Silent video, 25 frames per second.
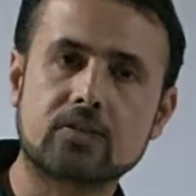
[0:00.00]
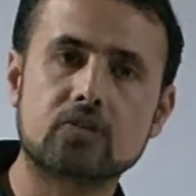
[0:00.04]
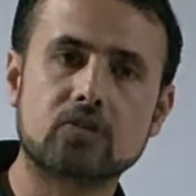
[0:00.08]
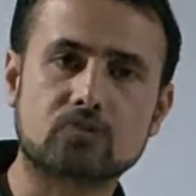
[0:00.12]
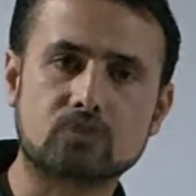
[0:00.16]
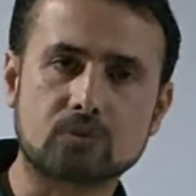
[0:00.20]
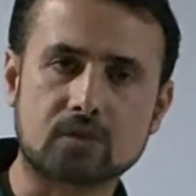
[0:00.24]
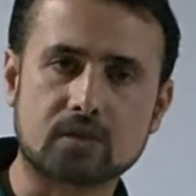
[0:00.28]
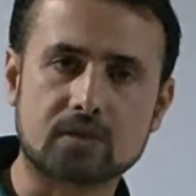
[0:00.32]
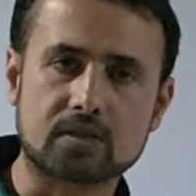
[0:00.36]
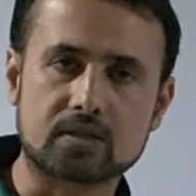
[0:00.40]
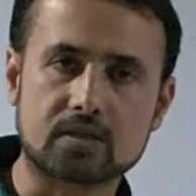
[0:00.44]
so
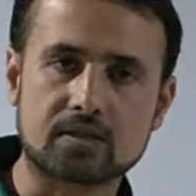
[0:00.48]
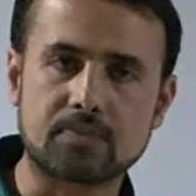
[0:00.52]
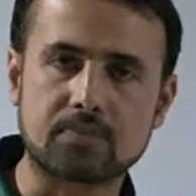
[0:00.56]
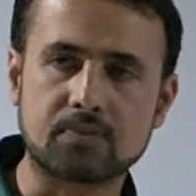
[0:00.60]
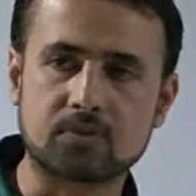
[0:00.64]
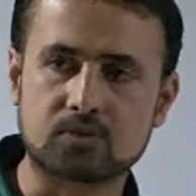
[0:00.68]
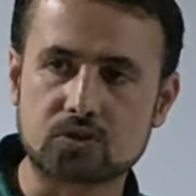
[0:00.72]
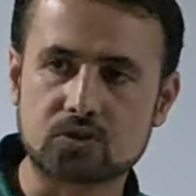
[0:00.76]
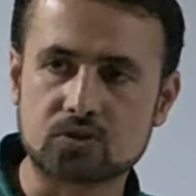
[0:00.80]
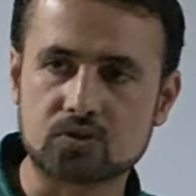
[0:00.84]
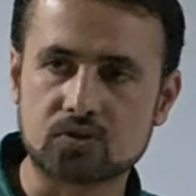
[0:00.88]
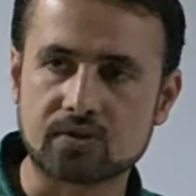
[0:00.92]
you are
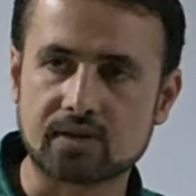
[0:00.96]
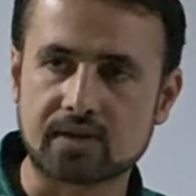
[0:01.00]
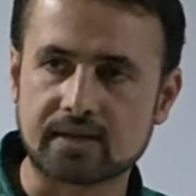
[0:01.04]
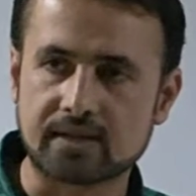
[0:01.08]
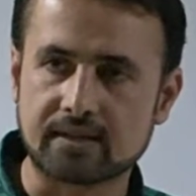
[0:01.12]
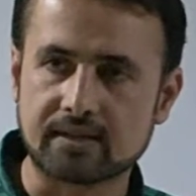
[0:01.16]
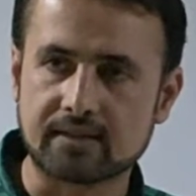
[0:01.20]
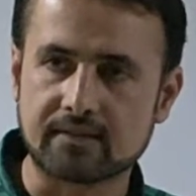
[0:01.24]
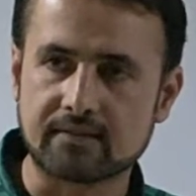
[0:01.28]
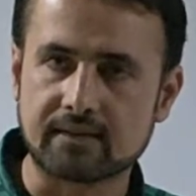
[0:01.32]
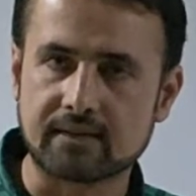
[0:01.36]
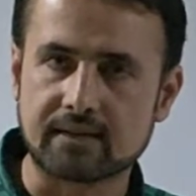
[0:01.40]
supposed to write
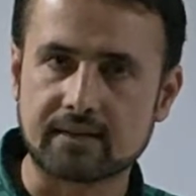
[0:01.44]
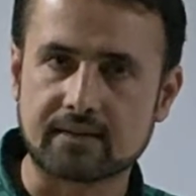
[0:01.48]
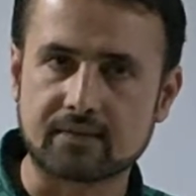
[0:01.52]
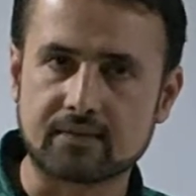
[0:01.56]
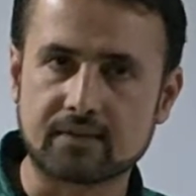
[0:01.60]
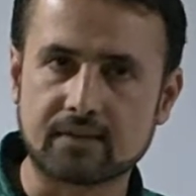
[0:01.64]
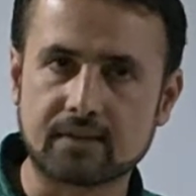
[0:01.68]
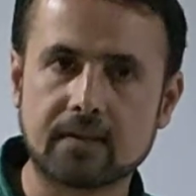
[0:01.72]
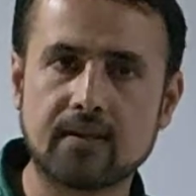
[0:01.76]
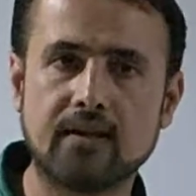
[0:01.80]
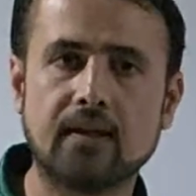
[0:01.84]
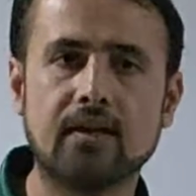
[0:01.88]
on that
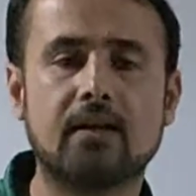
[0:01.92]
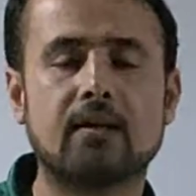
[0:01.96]
thing.